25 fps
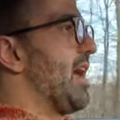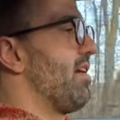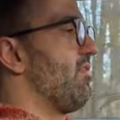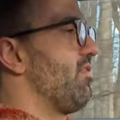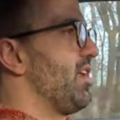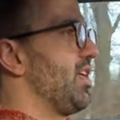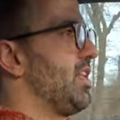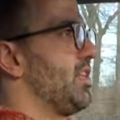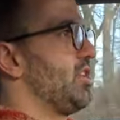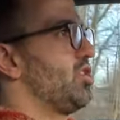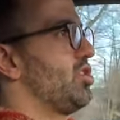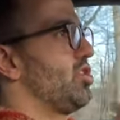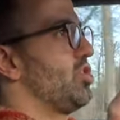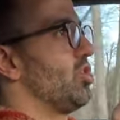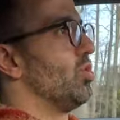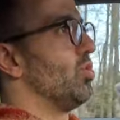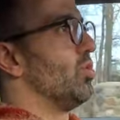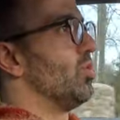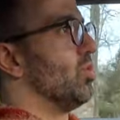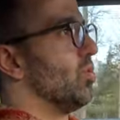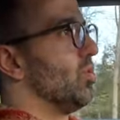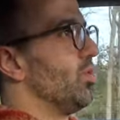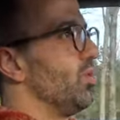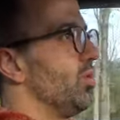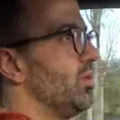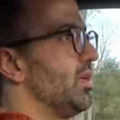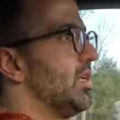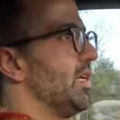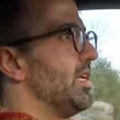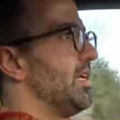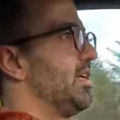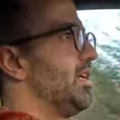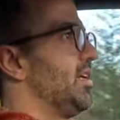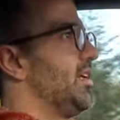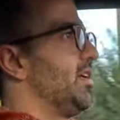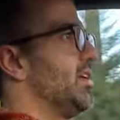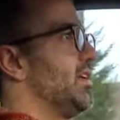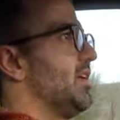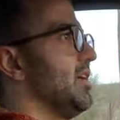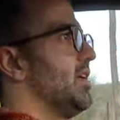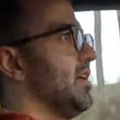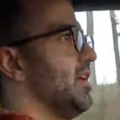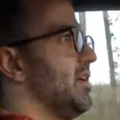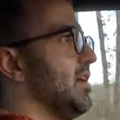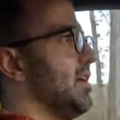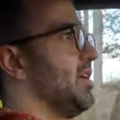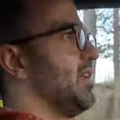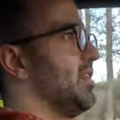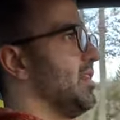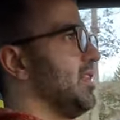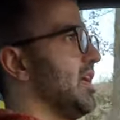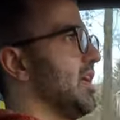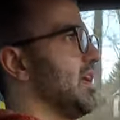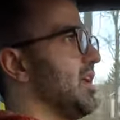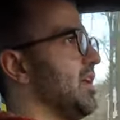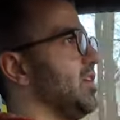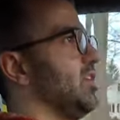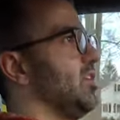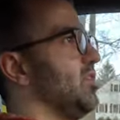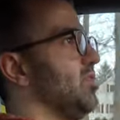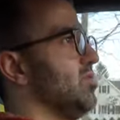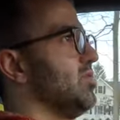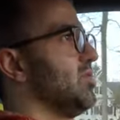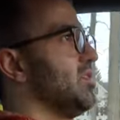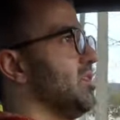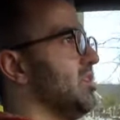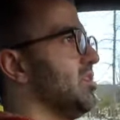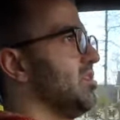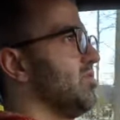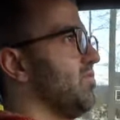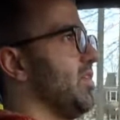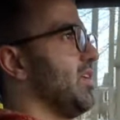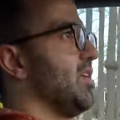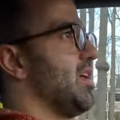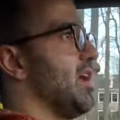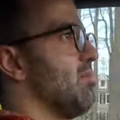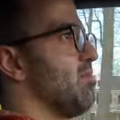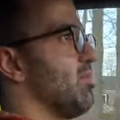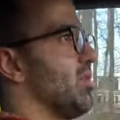Every tool that I used in this video,